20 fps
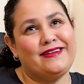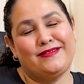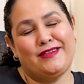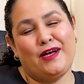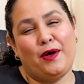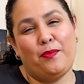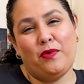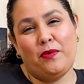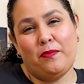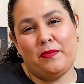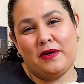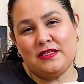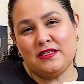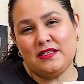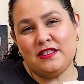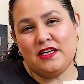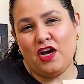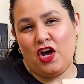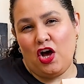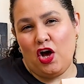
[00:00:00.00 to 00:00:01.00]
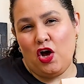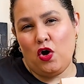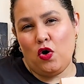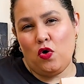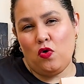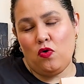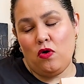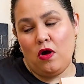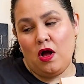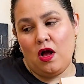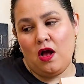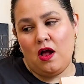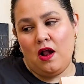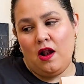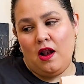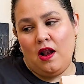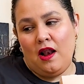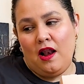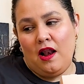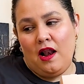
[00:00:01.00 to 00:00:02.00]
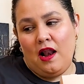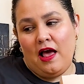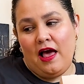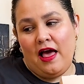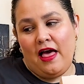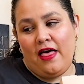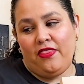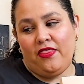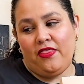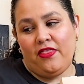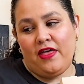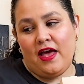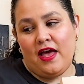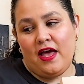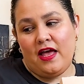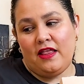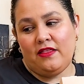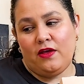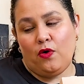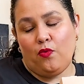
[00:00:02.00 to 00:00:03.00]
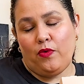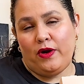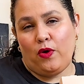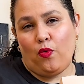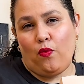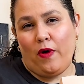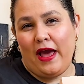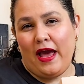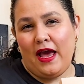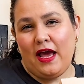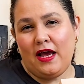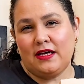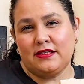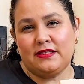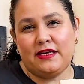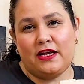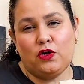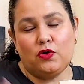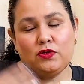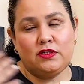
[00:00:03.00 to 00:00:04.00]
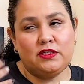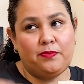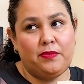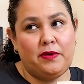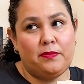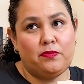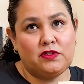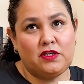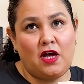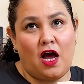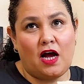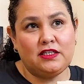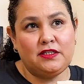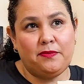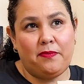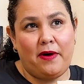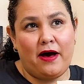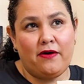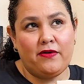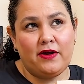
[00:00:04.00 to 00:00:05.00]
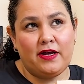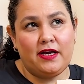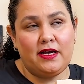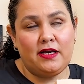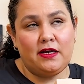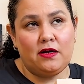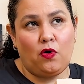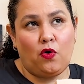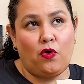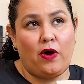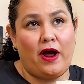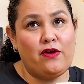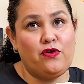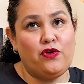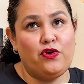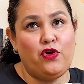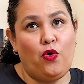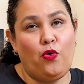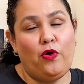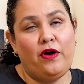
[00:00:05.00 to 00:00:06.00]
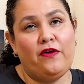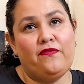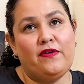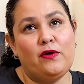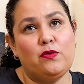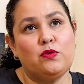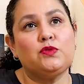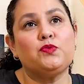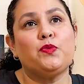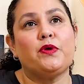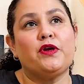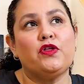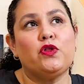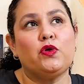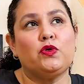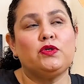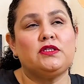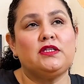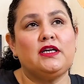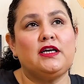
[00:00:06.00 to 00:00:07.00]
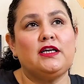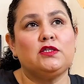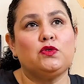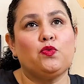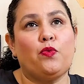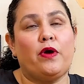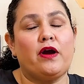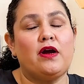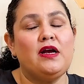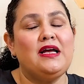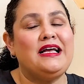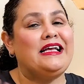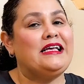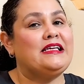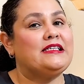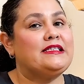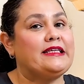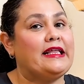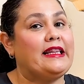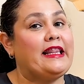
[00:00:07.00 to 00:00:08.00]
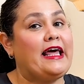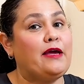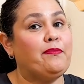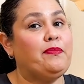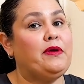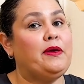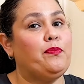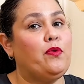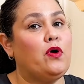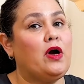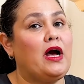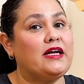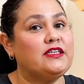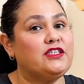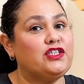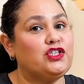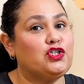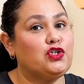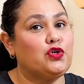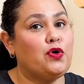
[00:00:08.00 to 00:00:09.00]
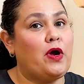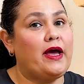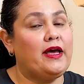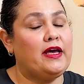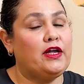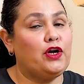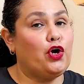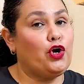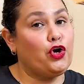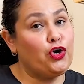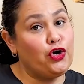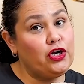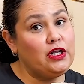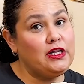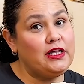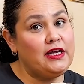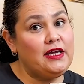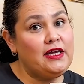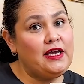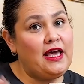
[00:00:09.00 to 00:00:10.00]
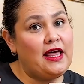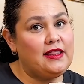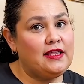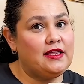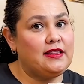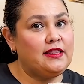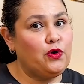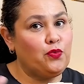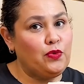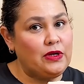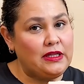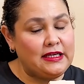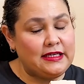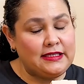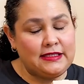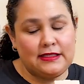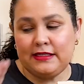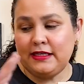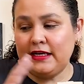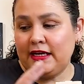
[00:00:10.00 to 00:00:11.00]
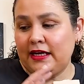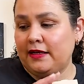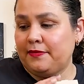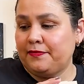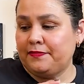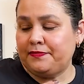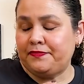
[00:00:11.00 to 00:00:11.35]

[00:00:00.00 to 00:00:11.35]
couple months ago, and then they went away because I know some people talked about it, or I don't know if it was one of those things where select people got to try it early and then they released it.